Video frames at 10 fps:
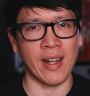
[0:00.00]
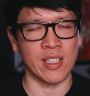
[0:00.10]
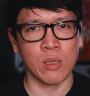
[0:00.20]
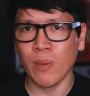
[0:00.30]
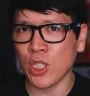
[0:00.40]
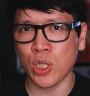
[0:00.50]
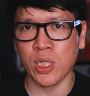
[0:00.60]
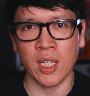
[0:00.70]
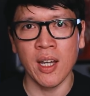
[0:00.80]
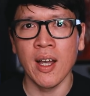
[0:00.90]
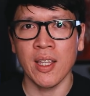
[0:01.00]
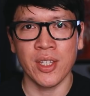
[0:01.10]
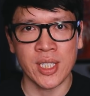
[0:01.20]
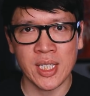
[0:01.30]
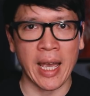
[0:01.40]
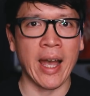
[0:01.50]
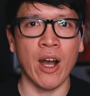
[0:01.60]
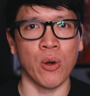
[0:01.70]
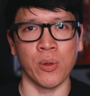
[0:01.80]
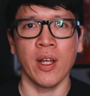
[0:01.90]
and especially the
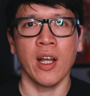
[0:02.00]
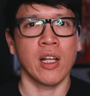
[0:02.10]
sound